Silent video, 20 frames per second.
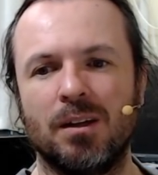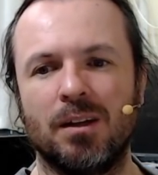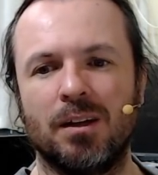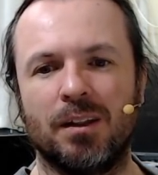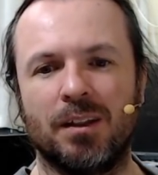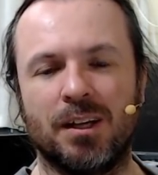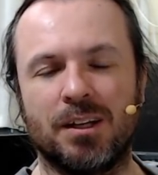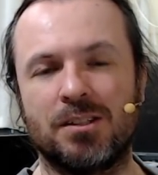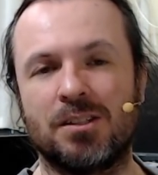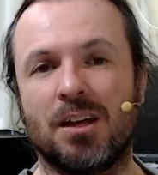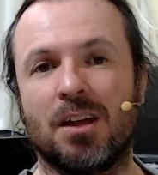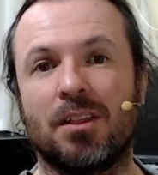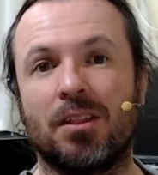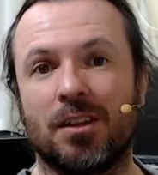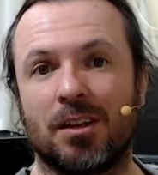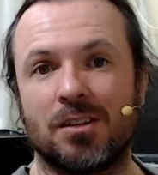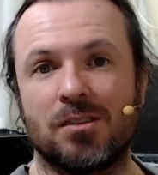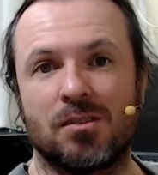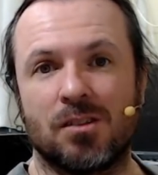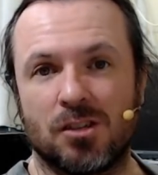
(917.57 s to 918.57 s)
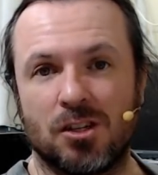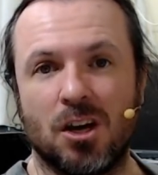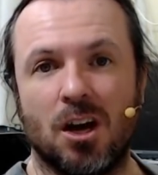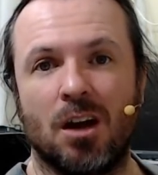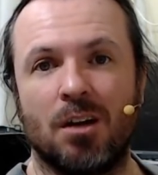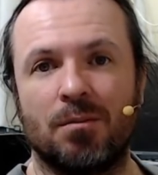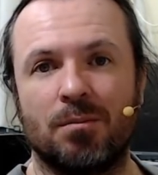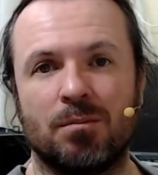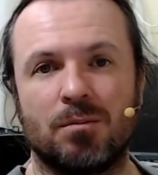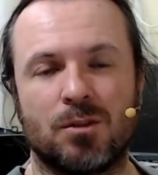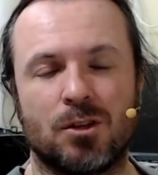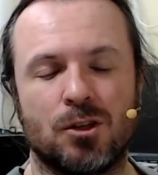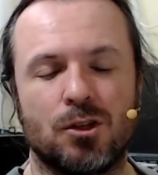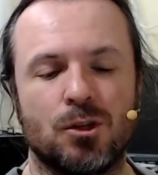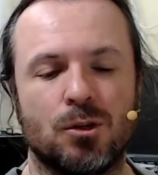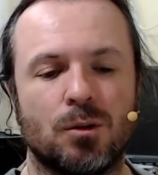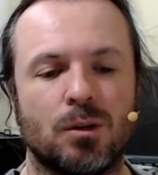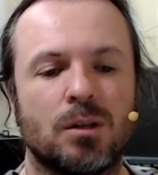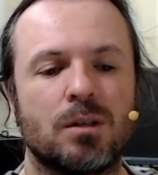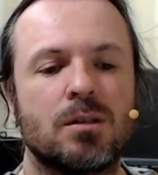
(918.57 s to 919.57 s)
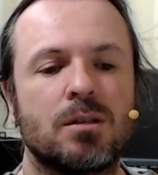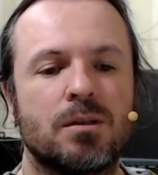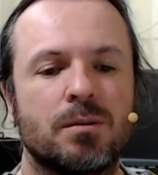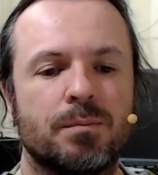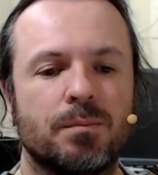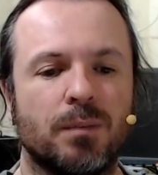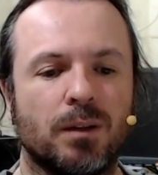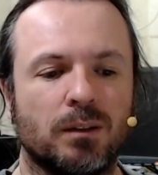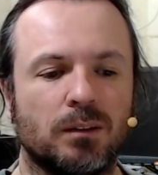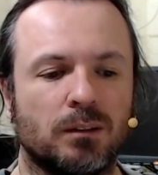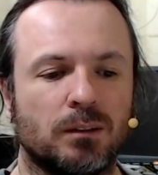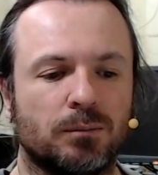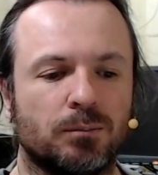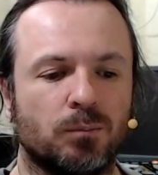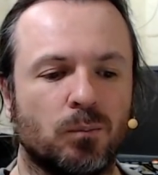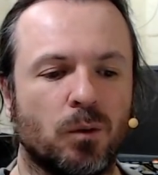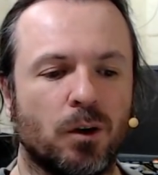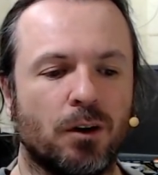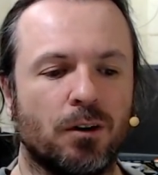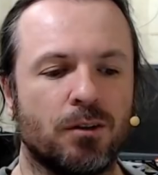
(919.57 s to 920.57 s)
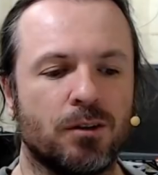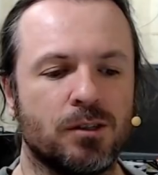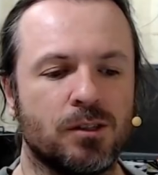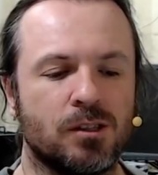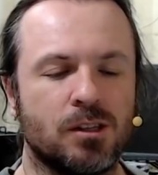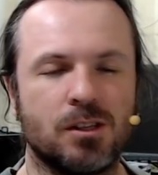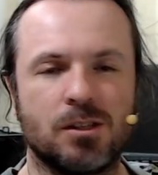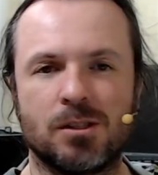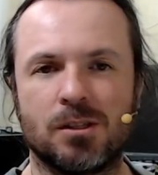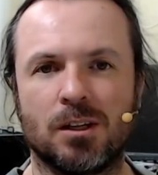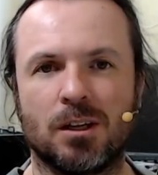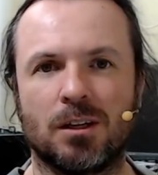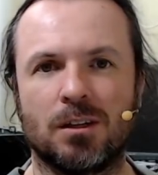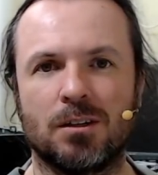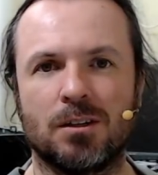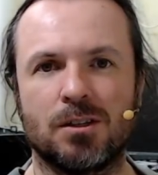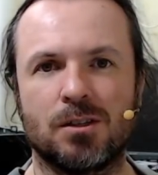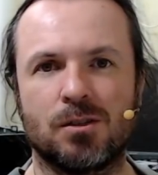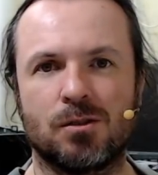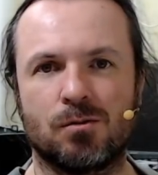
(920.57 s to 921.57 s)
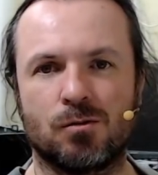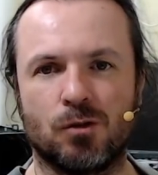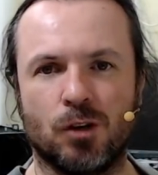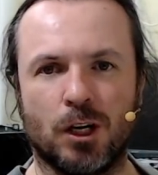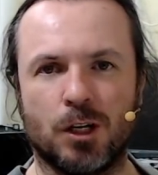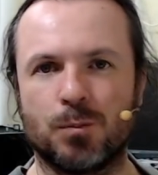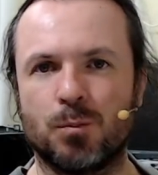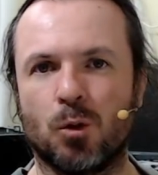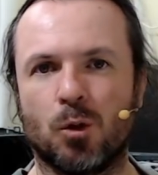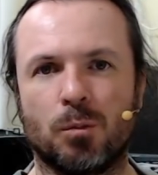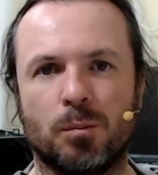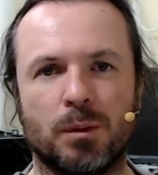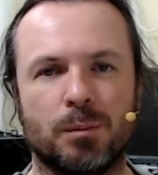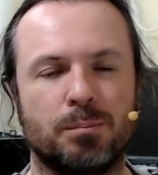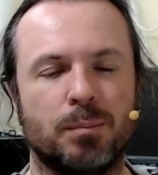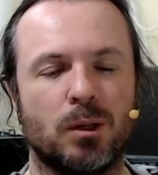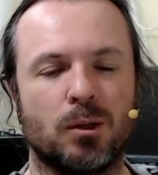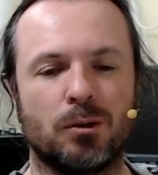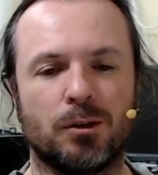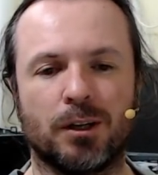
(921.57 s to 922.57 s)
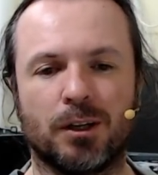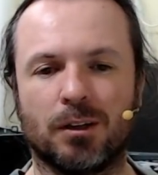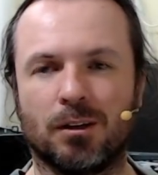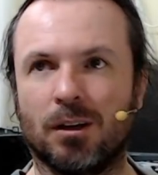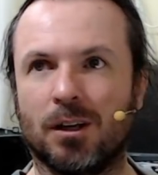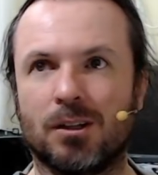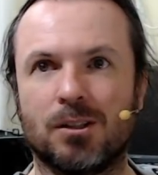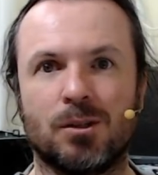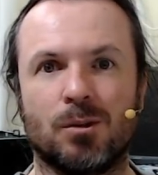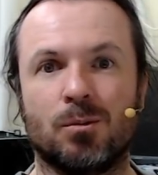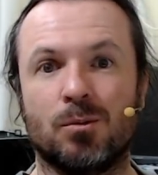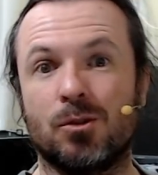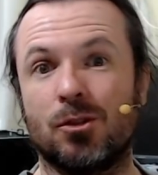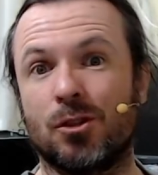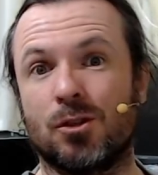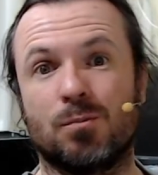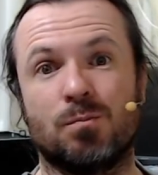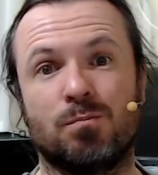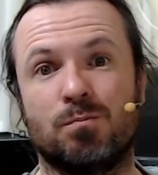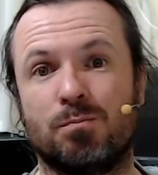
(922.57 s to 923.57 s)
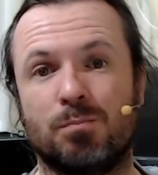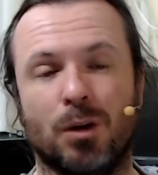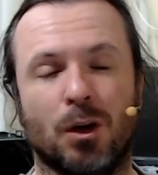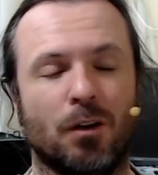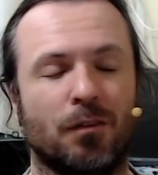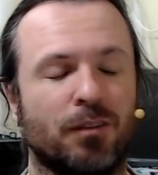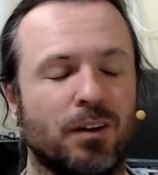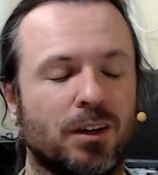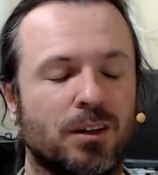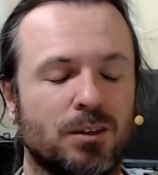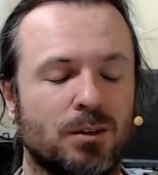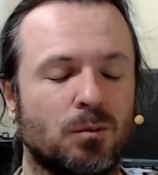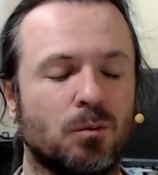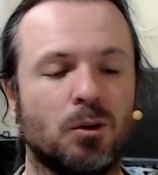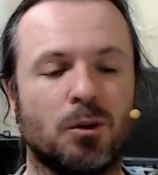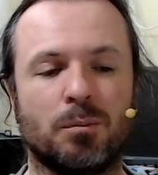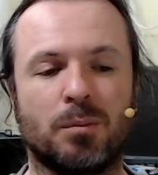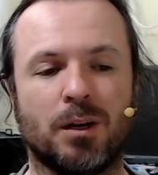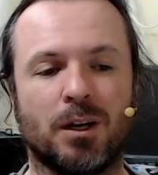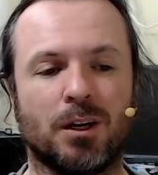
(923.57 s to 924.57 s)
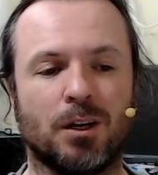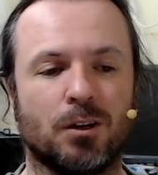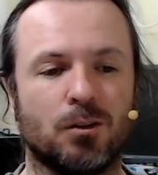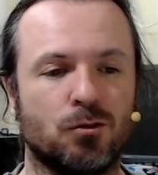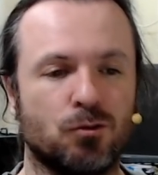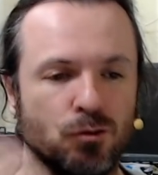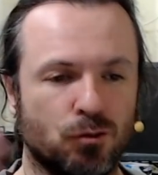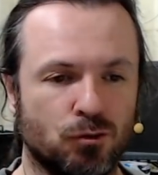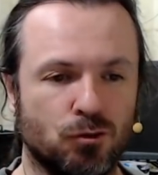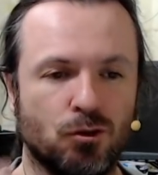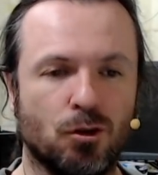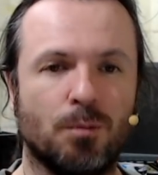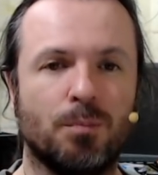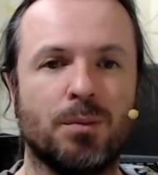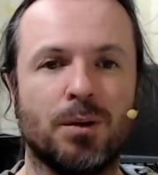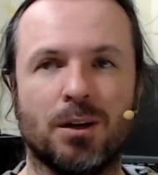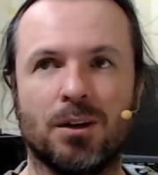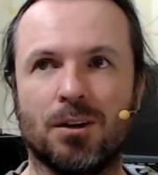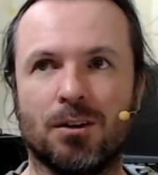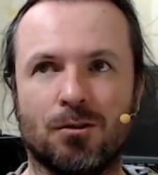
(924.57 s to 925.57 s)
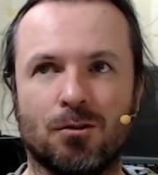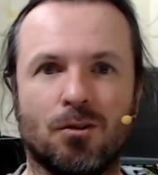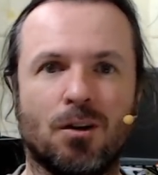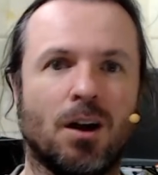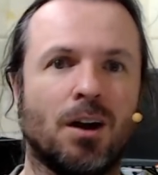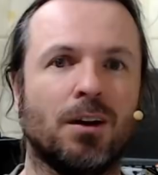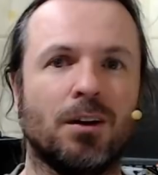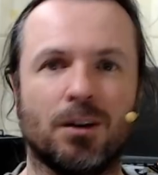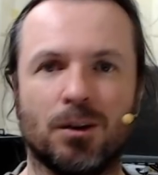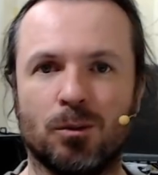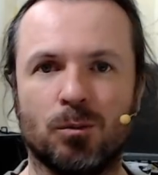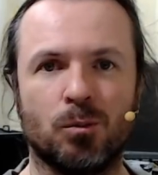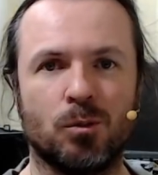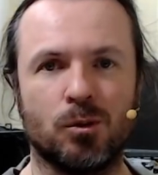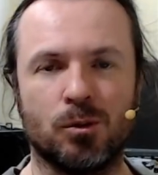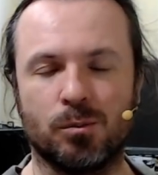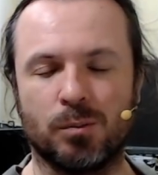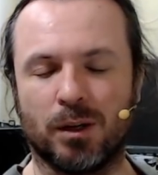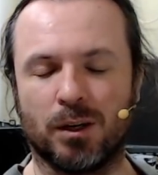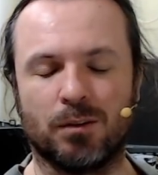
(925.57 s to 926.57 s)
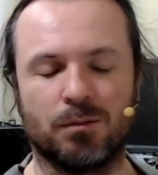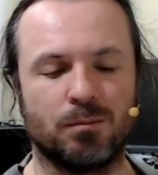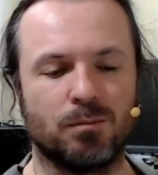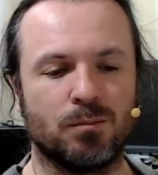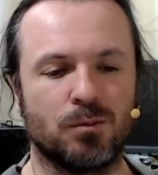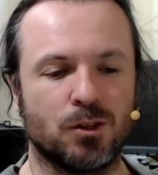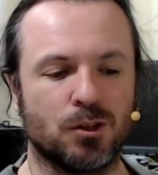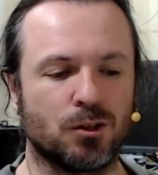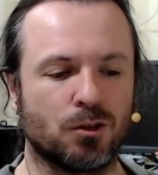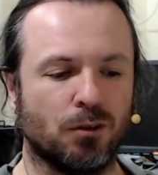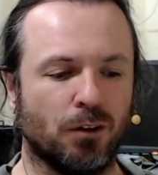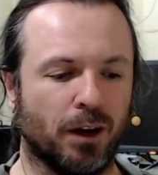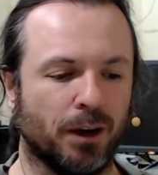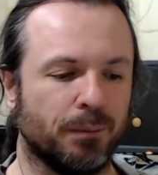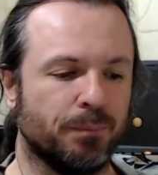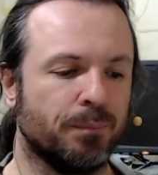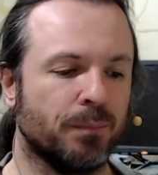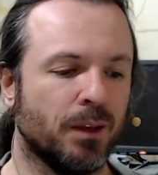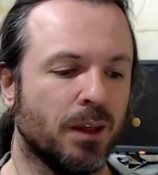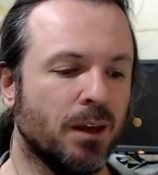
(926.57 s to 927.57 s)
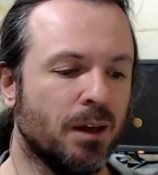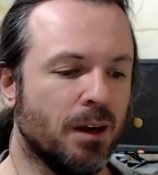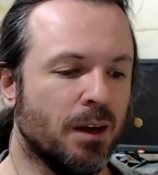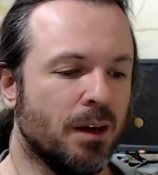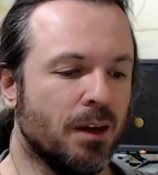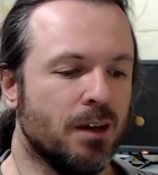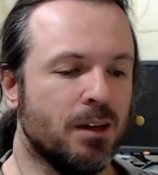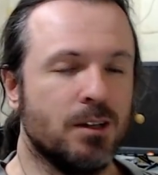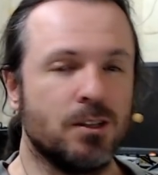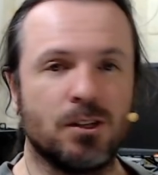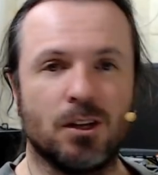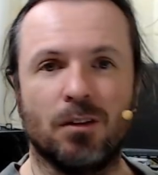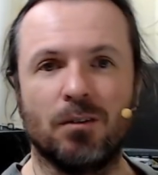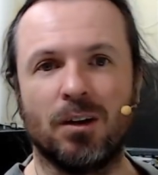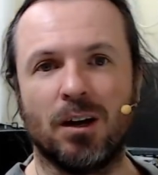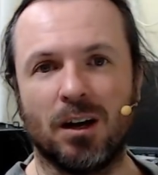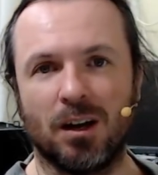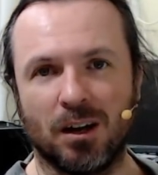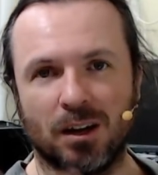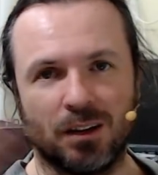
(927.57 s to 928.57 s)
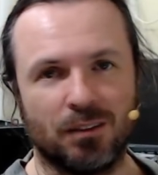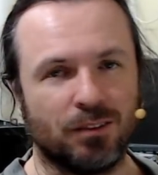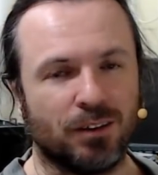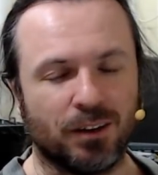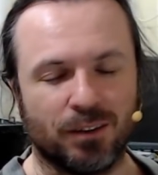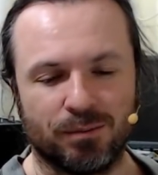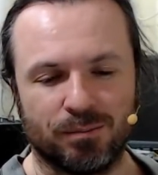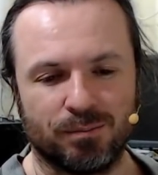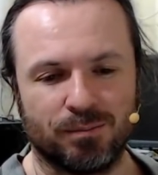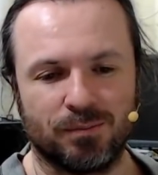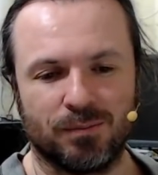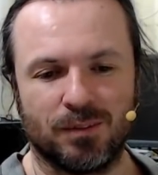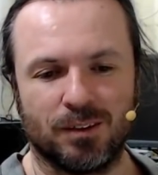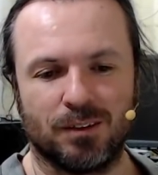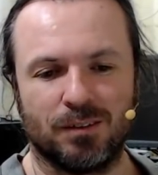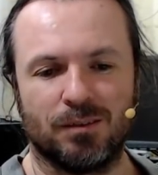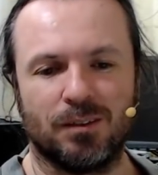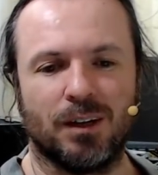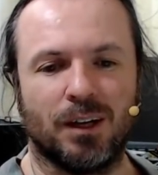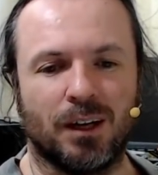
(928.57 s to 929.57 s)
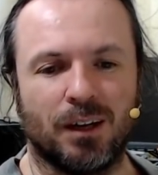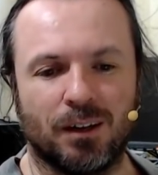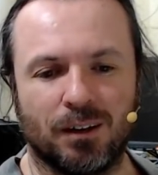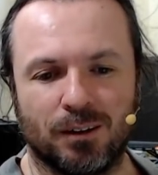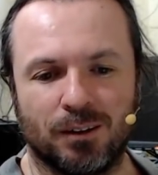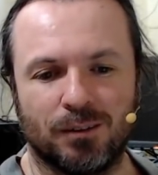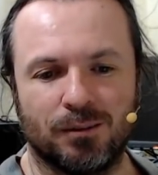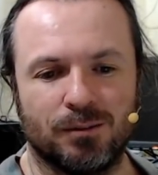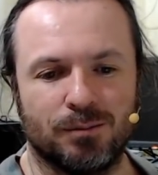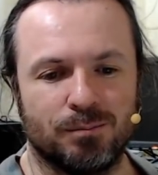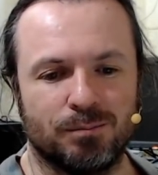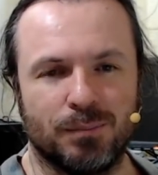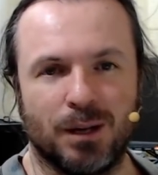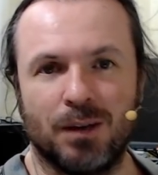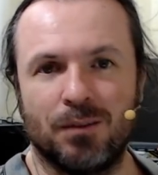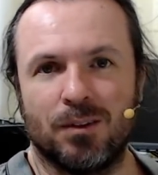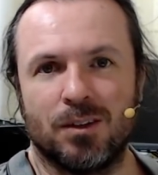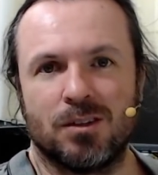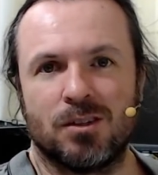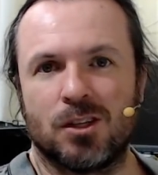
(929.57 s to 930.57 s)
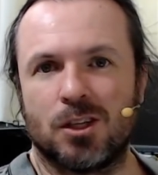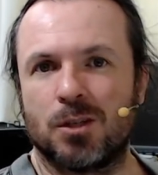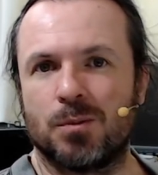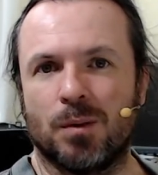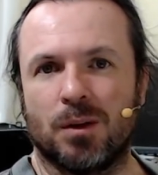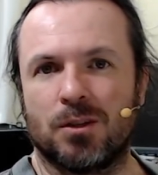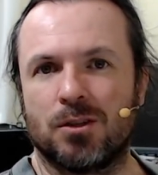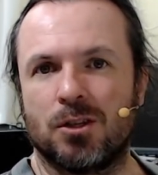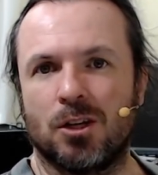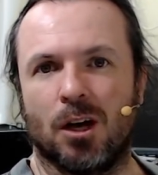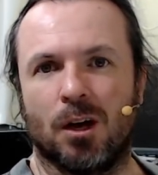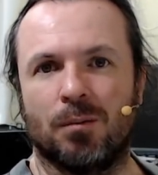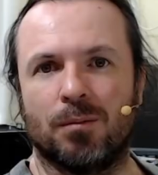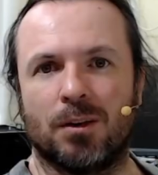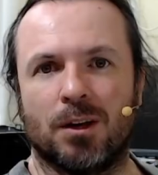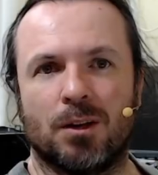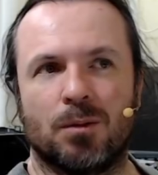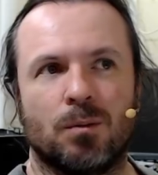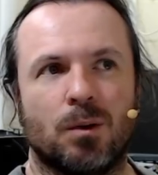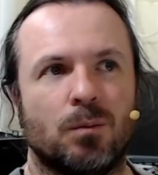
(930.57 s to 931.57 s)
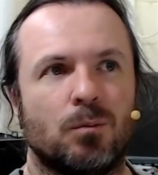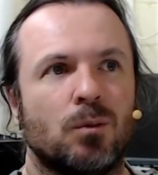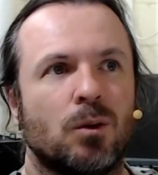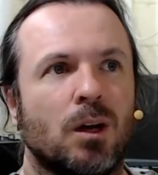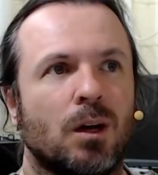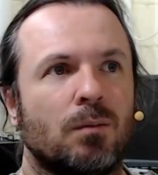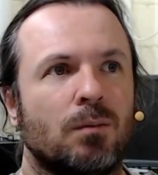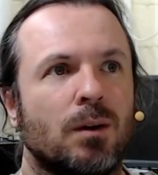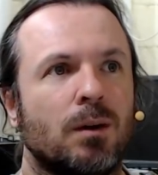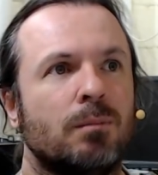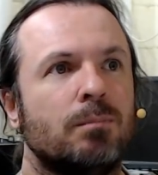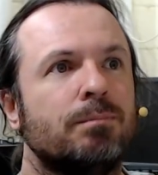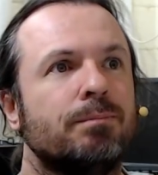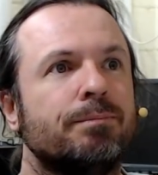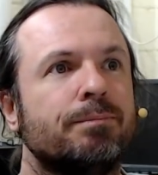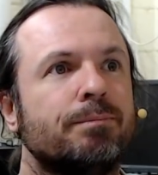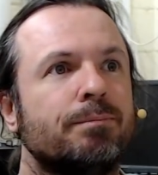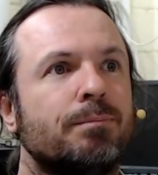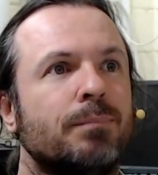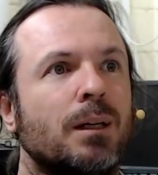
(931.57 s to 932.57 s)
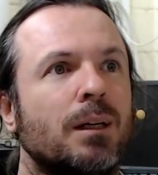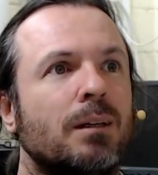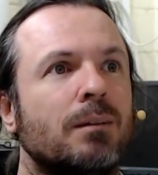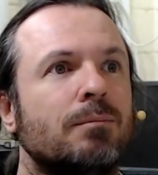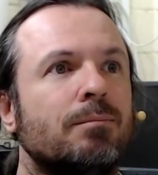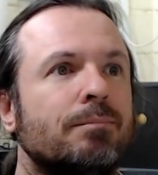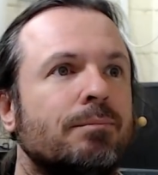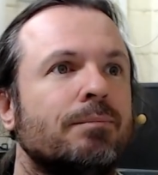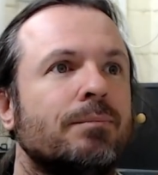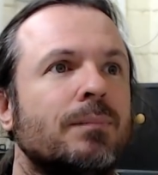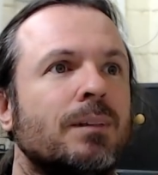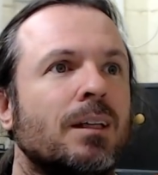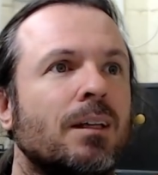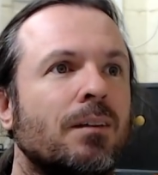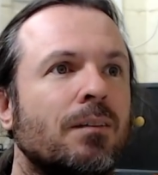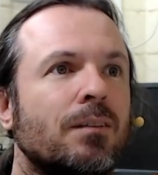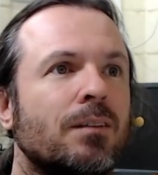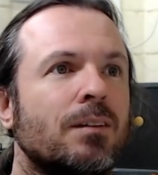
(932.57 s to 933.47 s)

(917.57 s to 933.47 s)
That's the other thing, is the time to do it. Whereas this transportable building, like I said, it was just perfect. It would have been a drop in and run. It would have been just great. So I'm going to leave it, and maybe in 6 months' time another one will come up. But yeah,